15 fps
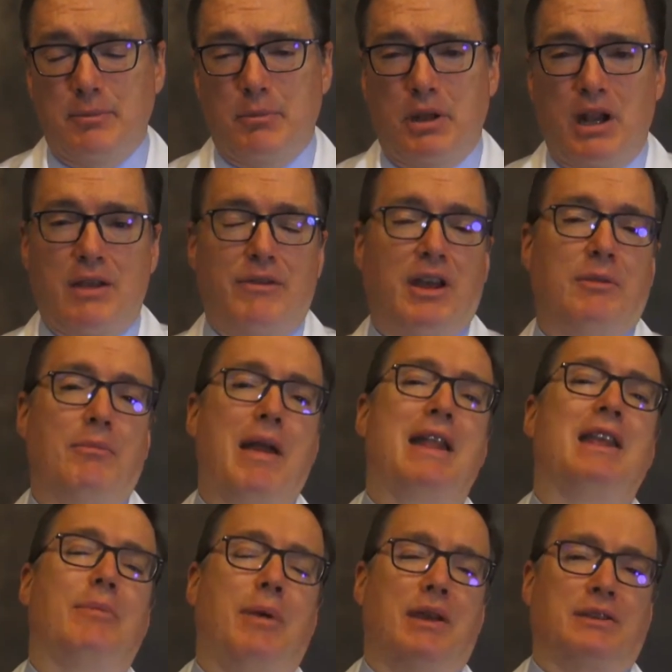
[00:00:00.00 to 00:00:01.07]
But I've had
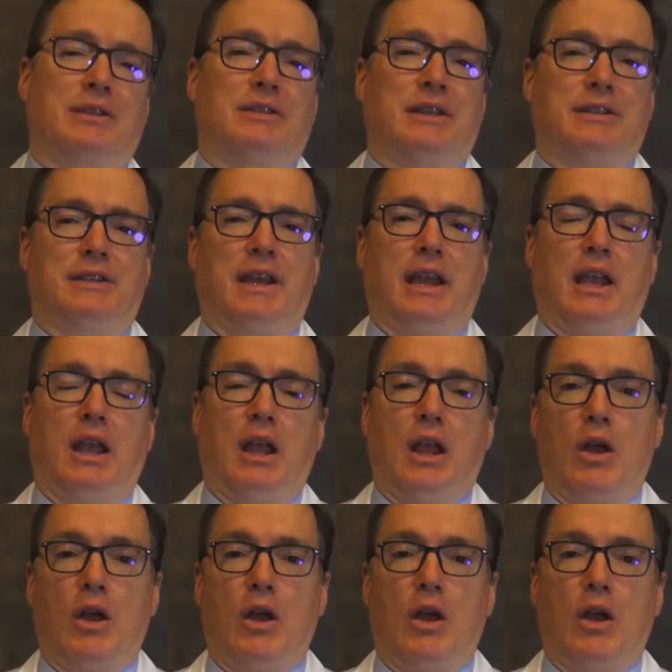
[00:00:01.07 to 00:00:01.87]
many patients that say,